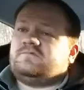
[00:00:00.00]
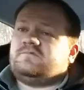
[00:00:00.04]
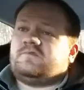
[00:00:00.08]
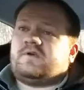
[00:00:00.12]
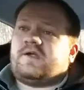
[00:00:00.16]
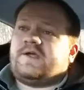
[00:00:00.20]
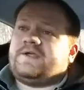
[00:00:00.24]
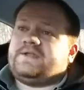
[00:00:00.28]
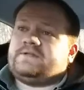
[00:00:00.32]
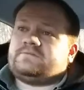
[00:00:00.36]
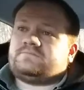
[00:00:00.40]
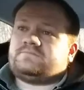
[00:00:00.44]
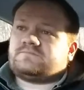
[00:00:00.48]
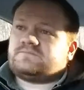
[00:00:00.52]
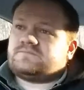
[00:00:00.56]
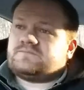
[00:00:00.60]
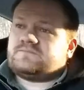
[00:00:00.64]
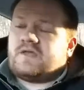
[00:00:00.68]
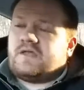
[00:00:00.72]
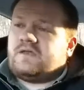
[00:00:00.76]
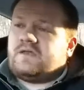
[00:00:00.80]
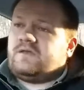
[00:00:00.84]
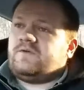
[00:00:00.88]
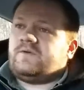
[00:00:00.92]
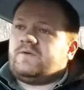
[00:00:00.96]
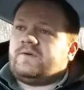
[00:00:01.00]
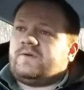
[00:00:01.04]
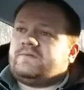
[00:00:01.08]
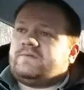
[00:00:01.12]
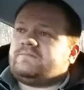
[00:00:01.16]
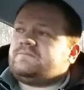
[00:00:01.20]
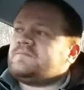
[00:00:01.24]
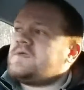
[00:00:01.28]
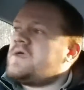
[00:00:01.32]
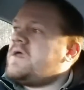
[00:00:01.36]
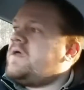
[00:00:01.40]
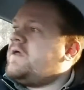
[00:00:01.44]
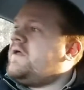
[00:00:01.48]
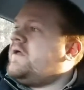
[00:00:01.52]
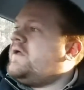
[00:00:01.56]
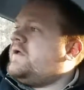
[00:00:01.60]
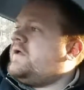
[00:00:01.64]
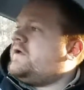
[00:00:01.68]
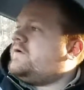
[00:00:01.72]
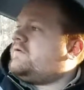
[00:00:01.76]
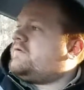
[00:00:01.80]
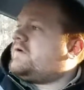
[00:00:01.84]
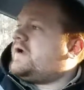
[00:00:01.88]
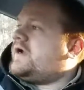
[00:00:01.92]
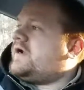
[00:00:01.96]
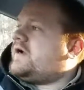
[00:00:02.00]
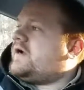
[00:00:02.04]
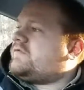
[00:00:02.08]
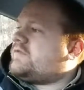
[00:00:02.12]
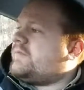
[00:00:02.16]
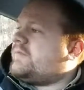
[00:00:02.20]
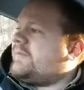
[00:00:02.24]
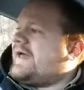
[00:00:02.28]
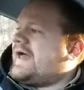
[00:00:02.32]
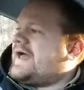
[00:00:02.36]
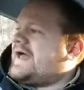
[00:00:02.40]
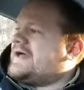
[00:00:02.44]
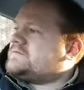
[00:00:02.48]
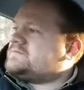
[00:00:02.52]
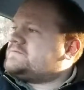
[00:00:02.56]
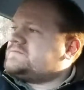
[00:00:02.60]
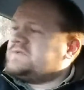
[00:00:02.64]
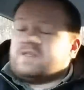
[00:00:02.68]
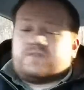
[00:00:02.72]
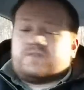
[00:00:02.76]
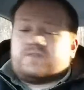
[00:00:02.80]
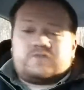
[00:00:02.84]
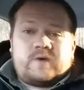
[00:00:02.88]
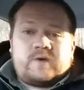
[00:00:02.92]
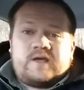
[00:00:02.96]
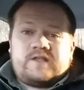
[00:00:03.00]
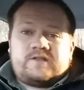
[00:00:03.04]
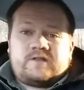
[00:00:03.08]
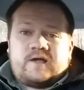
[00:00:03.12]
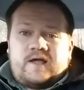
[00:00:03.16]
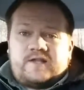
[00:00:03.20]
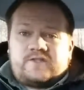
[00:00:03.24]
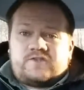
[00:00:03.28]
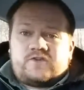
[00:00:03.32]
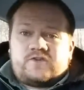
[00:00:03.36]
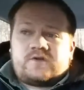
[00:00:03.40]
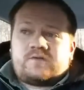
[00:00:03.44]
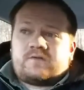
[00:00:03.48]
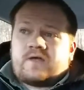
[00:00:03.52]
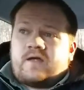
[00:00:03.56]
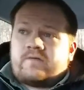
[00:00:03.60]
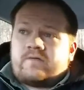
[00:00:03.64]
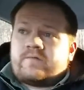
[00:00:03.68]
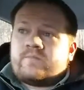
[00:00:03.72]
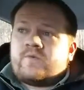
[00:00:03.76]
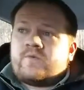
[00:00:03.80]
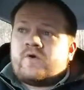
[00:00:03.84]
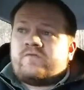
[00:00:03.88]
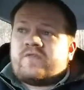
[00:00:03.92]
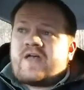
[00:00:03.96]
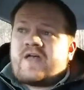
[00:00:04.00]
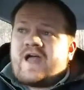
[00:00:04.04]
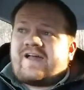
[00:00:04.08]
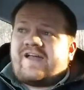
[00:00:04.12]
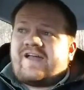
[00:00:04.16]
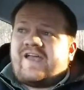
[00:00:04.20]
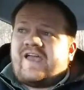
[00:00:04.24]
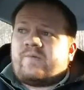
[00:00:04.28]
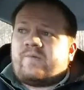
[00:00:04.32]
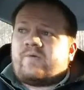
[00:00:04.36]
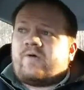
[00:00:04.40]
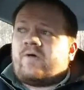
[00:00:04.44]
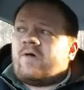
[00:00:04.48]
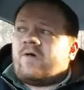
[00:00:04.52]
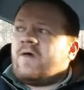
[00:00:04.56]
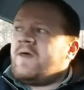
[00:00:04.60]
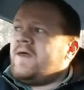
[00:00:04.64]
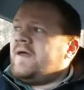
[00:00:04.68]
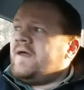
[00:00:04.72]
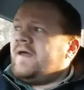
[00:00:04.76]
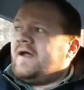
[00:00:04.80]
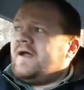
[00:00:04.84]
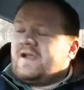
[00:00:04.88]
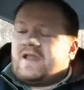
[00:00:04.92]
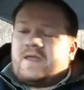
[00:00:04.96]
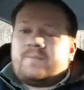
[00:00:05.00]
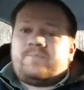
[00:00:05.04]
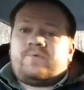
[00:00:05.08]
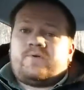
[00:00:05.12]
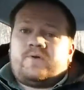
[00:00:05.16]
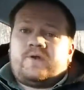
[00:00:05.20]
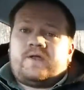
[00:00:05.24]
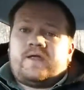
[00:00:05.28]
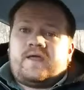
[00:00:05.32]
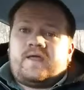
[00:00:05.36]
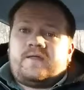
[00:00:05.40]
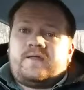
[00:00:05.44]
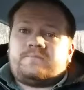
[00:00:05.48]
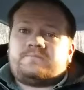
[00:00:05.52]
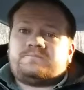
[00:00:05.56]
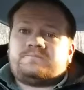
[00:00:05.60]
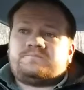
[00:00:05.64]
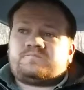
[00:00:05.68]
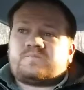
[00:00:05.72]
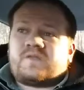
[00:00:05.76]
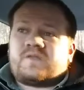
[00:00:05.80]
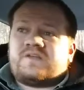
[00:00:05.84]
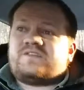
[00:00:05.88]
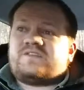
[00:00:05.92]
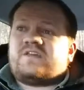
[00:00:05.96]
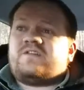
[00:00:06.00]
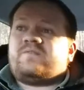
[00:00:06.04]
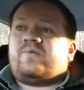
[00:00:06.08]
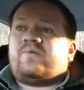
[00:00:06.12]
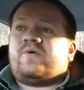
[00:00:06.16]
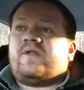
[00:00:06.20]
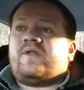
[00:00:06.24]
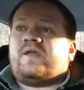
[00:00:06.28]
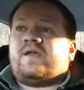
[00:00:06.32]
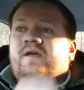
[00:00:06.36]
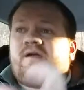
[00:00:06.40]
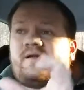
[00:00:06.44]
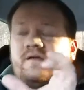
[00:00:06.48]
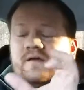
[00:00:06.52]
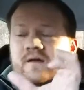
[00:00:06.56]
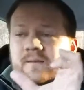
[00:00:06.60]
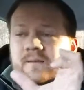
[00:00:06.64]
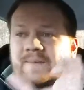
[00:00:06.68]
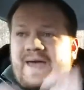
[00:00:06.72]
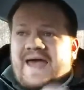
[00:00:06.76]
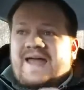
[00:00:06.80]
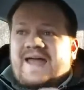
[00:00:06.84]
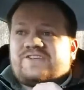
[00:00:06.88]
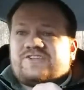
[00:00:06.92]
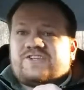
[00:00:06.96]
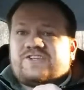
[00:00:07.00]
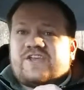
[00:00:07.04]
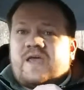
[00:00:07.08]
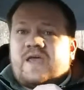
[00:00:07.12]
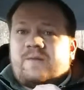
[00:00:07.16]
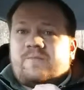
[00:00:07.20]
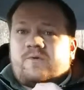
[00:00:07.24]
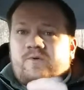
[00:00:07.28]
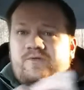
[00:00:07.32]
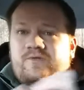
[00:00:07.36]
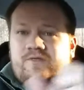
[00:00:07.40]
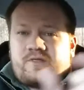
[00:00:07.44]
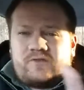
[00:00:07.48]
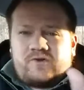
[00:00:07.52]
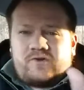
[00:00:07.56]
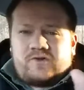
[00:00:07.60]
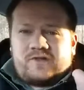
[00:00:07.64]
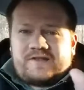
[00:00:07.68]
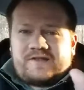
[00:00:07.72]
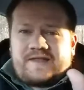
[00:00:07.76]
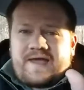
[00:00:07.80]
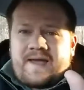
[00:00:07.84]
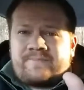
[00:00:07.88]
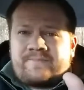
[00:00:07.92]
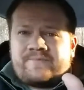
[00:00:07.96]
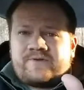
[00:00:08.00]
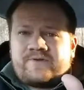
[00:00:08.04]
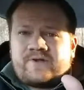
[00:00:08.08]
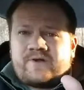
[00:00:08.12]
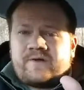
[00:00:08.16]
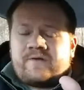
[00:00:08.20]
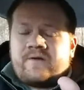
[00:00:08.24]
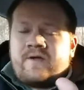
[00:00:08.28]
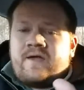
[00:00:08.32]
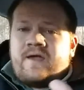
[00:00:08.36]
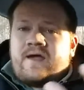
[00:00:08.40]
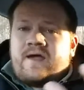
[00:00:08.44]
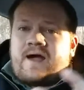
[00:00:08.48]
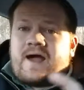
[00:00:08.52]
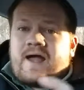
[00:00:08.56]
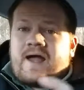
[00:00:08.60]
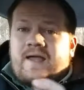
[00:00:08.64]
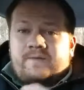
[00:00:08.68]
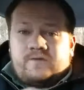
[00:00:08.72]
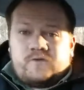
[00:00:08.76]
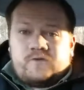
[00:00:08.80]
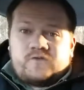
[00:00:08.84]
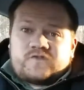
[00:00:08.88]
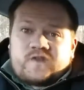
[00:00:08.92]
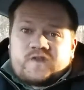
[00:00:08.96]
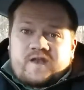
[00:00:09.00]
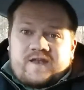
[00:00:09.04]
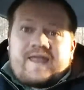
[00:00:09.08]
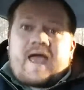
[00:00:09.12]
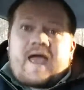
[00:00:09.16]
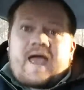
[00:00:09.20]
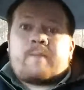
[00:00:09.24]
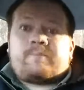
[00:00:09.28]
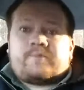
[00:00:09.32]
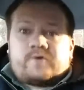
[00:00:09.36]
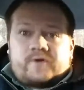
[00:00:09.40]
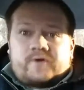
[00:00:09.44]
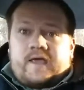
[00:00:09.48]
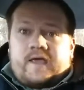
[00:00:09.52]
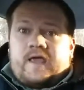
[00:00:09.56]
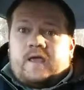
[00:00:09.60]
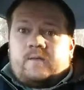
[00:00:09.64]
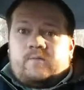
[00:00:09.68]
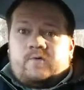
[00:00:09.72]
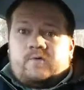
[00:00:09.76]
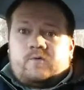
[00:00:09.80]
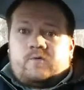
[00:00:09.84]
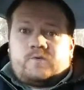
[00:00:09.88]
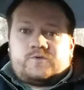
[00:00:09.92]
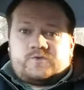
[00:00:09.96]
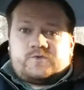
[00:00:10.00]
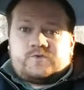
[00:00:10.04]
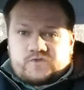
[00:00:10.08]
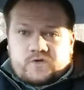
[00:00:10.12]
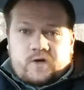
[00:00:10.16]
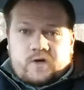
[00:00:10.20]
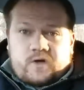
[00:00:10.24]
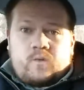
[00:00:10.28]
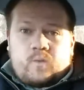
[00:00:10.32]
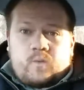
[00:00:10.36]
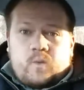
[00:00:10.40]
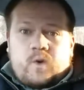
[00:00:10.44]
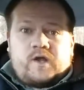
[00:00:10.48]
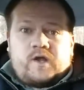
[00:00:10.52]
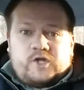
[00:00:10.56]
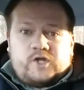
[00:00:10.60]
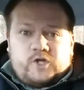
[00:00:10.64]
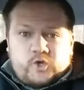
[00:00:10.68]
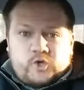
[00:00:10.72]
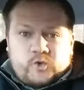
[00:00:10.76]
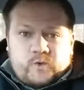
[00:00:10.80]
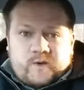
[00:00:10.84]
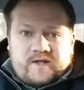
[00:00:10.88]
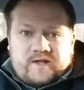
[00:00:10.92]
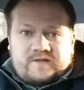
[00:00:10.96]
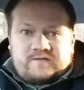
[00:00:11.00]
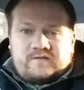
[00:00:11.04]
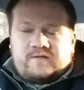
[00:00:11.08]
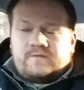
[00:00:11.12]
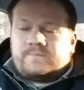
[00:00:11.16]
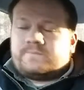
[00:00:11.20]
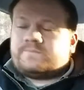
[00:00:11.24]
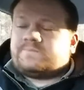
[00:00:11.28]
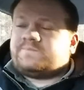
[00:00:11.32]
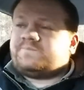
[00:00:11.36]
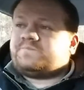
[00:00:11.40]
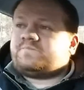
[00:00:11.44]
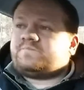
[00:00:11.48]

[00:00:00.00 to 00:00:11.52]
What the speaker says: right, and I knew it right off the bat. And so I removed that cable, and I put in, instead of putting a patch cable with a little adapter, I used an adapter cable, which was all one unit.